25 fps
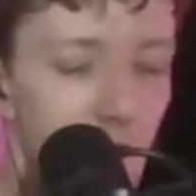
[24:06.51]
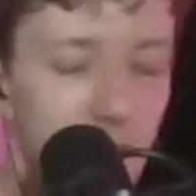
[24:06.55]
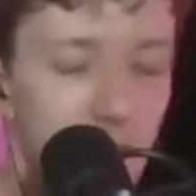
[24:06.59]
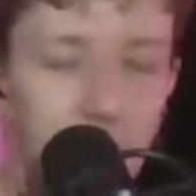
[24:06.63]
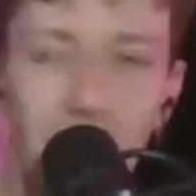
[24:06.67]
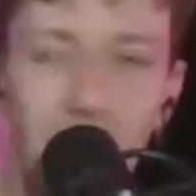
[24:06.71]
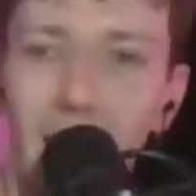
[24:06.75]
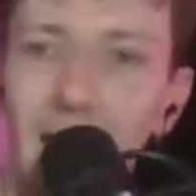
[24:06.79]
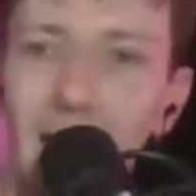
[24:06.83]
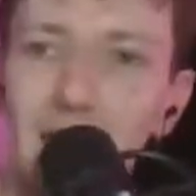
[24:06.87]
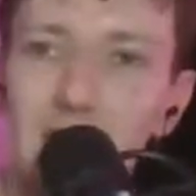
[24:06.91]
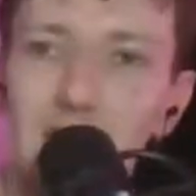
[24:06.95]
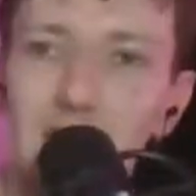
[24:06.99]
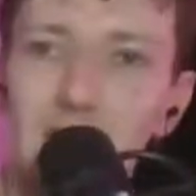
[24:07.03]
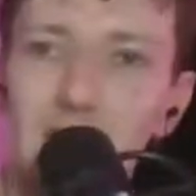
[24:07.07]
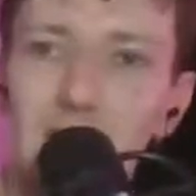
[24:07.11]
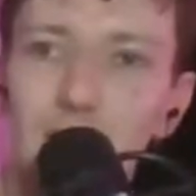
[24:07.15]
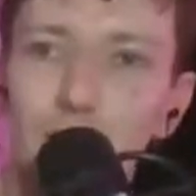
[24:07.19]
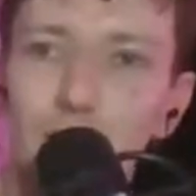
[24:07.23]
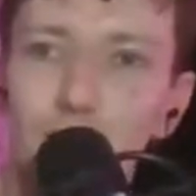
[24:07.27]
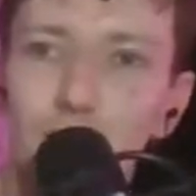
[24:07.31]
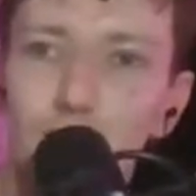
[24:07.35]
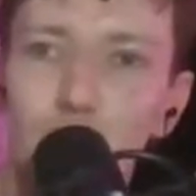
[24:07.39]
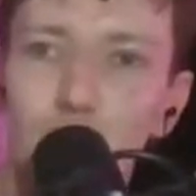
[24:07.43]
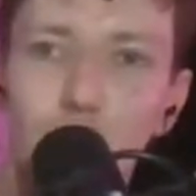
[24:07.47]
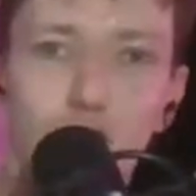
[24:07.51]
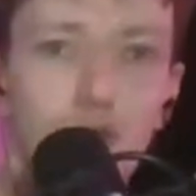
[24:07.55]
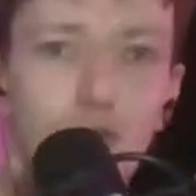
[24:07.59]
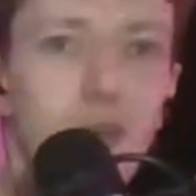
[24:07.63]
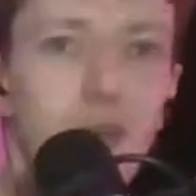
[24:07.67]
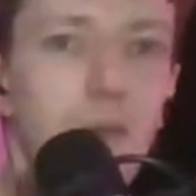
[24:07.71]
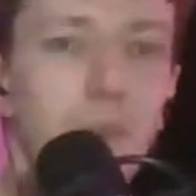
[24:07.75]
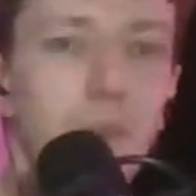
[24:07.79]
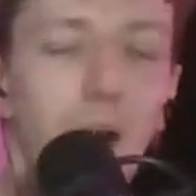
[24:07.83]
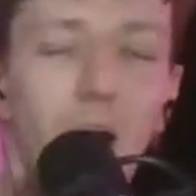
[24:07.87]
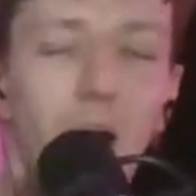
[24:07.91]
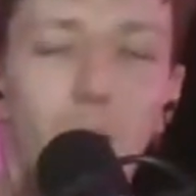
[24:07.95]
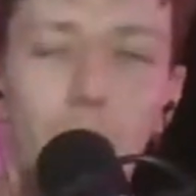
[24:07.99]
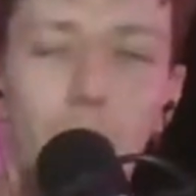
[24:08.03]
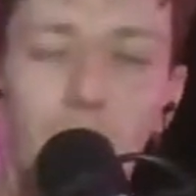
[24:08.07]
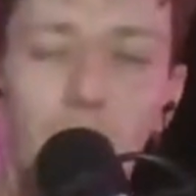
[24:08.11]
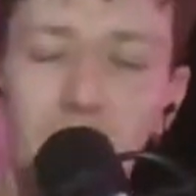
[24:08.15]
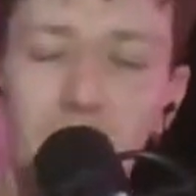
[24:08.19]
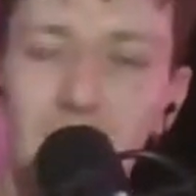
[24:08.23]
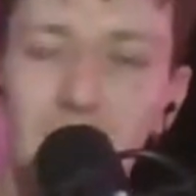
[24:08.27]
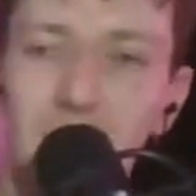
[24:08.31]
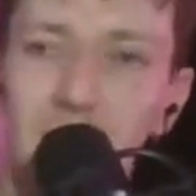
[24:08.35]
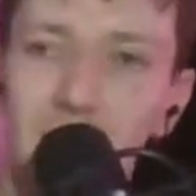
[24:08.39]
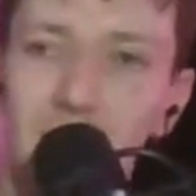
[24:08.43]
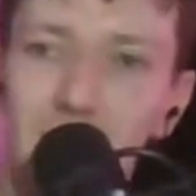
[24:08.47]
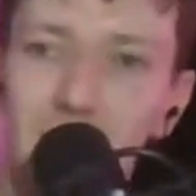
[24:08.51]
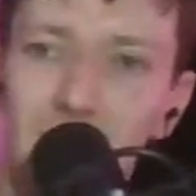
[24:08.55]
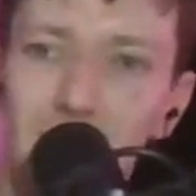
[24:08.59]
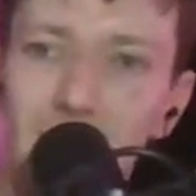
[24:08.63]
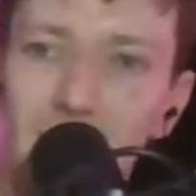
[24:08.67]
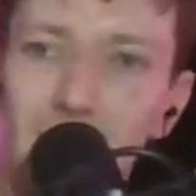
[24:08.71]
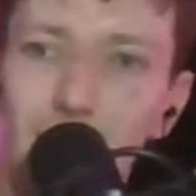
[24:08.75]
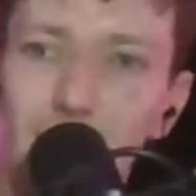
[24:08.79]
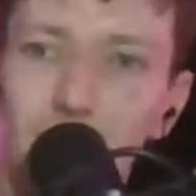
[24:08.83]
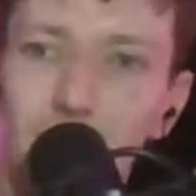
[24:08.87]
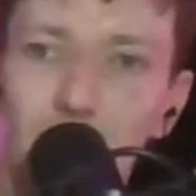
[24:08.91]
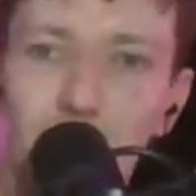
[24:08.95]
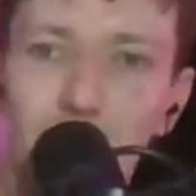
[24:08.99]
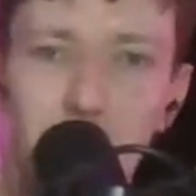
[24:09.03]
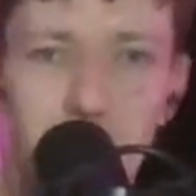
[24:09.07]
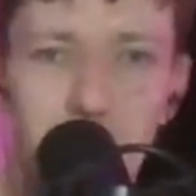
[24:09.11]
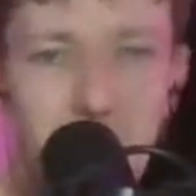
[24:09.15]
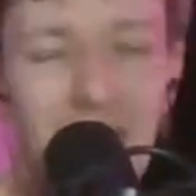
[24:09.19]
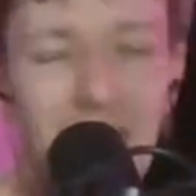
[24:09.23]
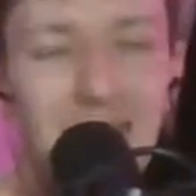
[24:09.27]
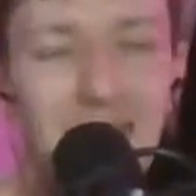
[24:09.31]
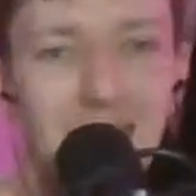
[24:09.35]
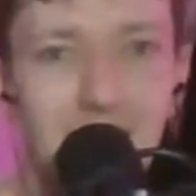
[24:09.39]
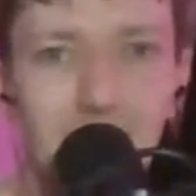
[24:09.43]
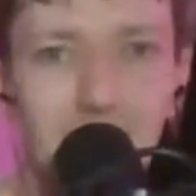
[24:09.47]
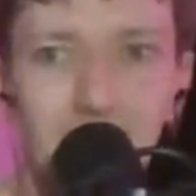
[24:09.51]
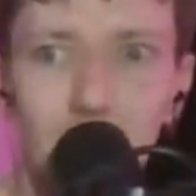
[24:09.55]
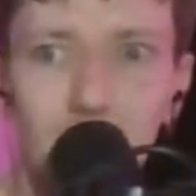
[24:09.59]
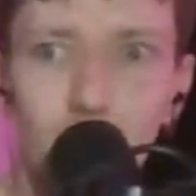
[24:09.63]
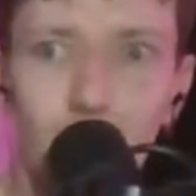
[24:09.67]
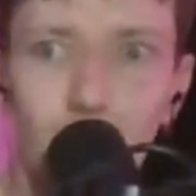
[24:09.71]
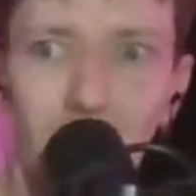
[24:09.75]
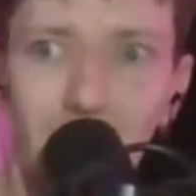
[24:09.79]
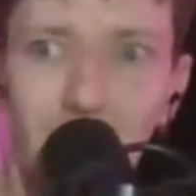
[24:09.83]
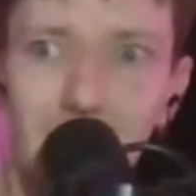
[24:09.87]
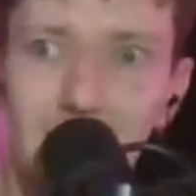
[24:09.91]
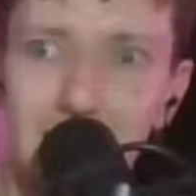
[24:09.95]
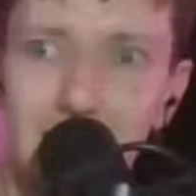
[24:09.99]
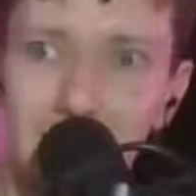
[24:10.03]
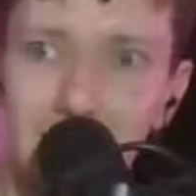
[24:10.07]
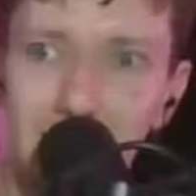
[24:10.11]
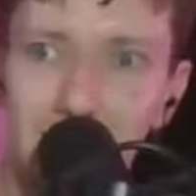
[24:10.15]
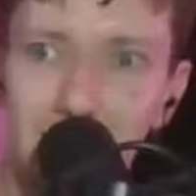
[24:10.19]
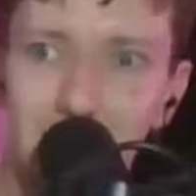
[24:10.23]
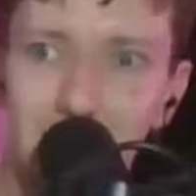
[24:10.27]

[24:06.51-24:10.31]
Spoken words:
managed to creep up to the level of basic humanity.